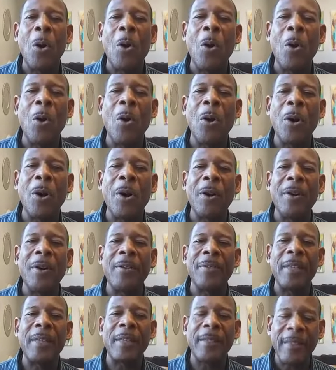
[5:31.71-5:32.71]
or
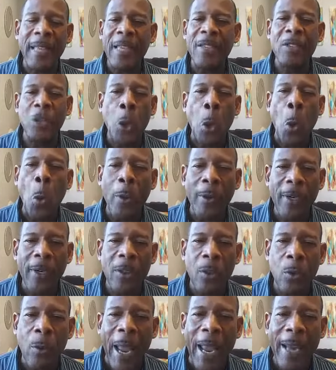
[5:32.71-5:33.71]
that things are going in the
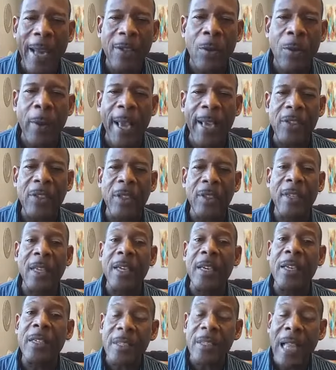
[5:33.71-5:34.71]
right direction, then
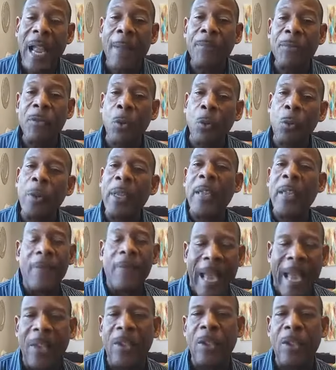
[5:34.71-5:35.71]
it's time to
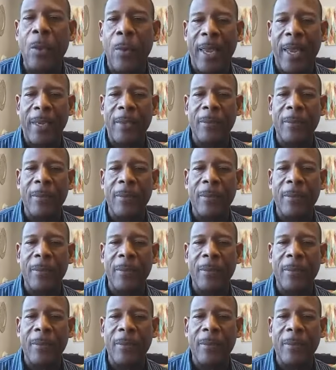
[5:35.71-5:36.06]
reevaluate.